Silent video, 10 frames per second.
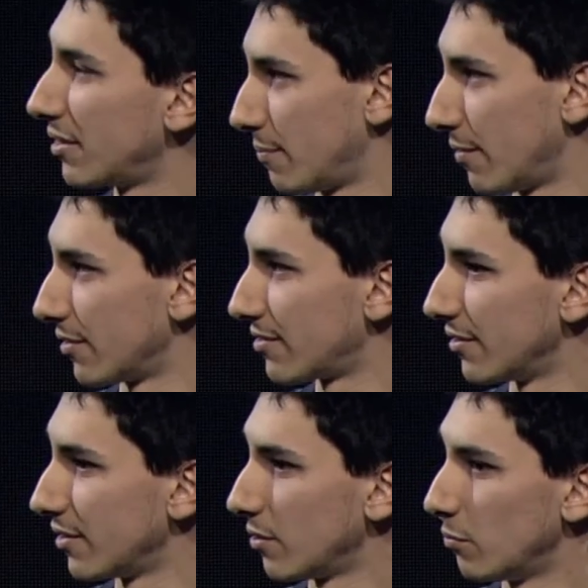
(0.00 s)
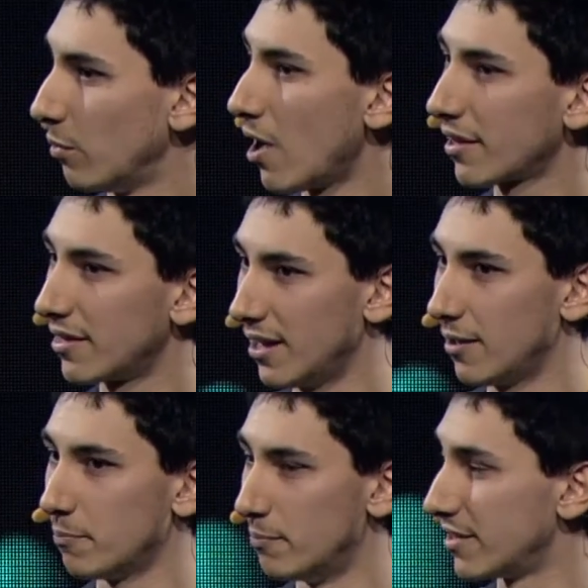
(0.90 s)
the person, block
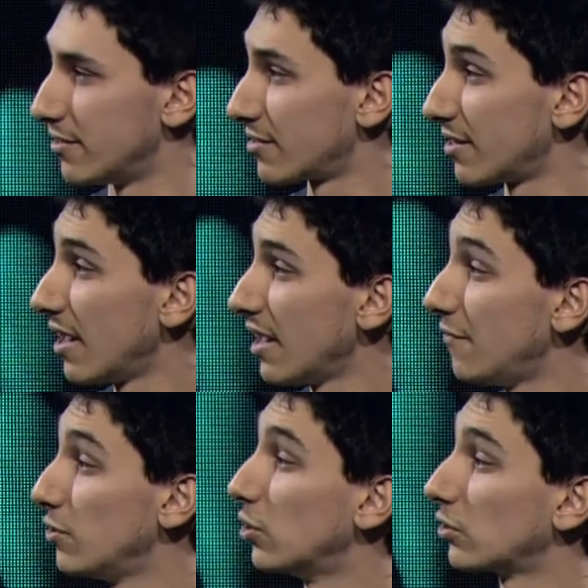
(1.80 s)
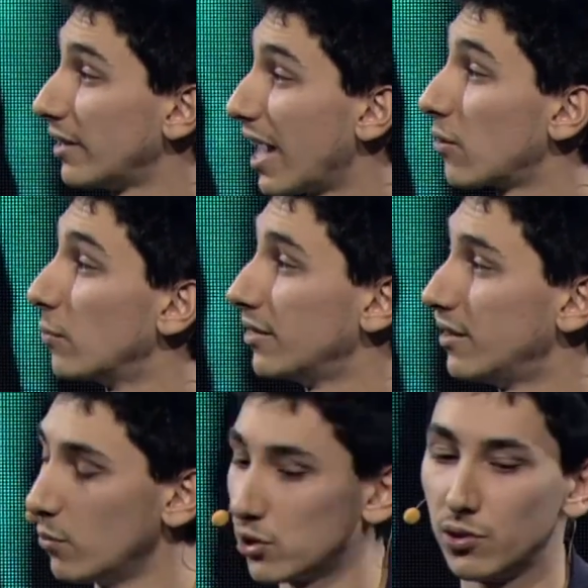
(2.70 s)
the business if you don't like
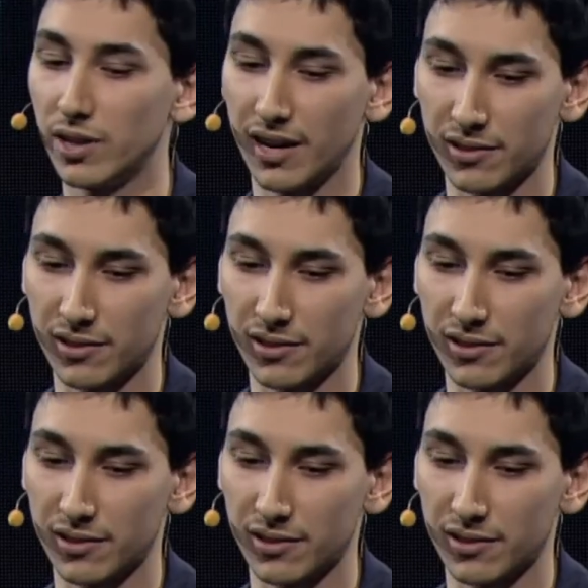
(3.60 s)
what you get.